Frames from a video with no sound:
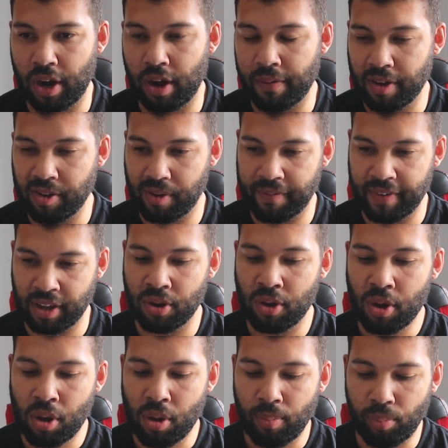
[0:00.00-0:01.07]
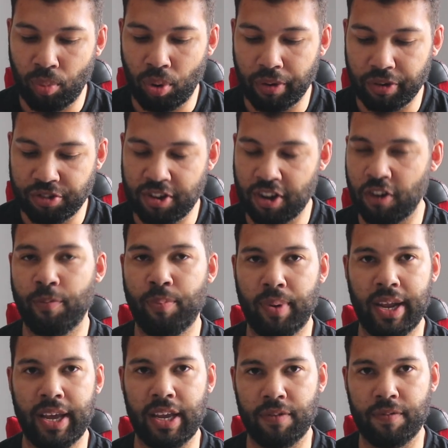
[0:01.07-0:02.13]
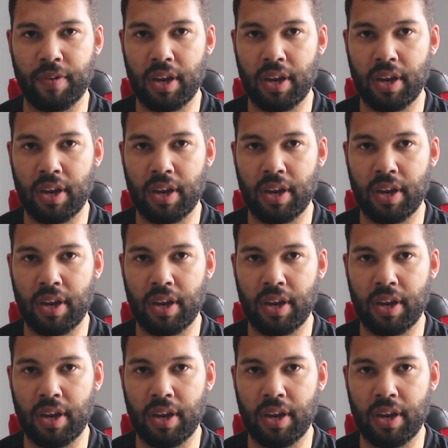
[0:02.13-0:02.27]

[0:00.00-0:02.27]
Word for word: I've, I've had more self belief,